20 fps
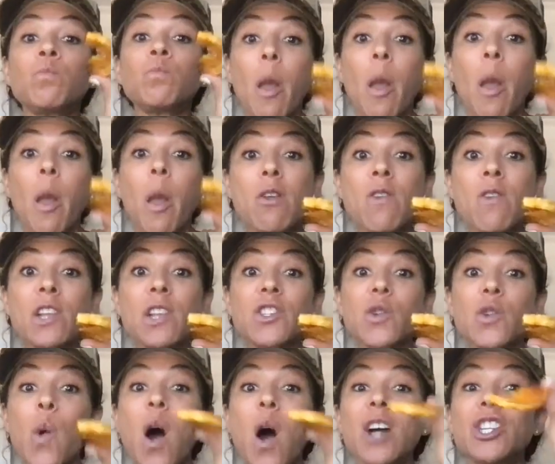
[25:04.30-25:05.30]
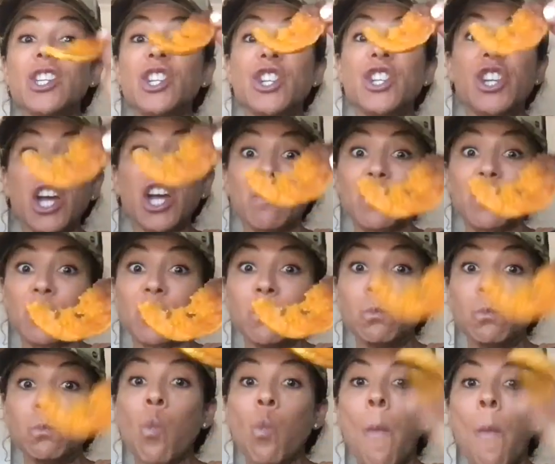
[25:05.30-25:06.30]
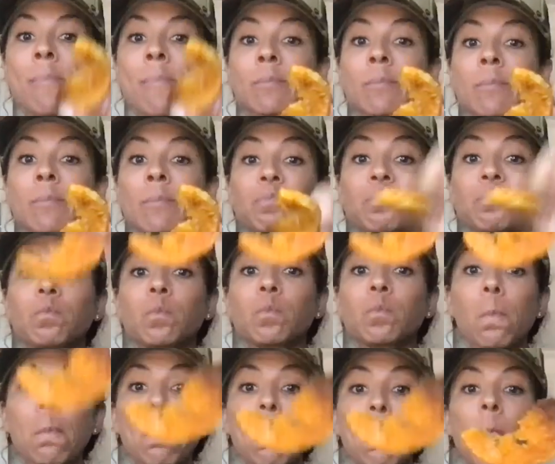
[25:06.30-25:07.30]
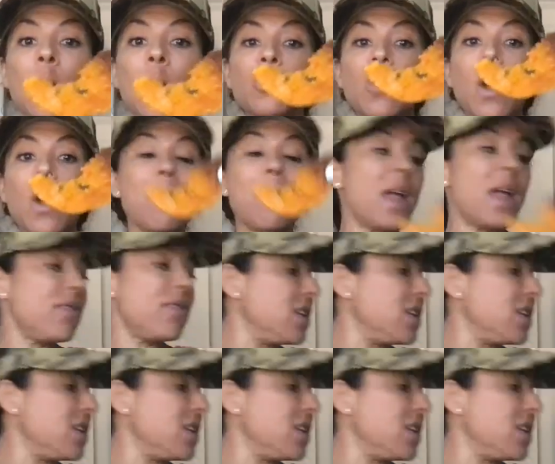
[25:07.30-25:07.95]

butternut squash chips. So I made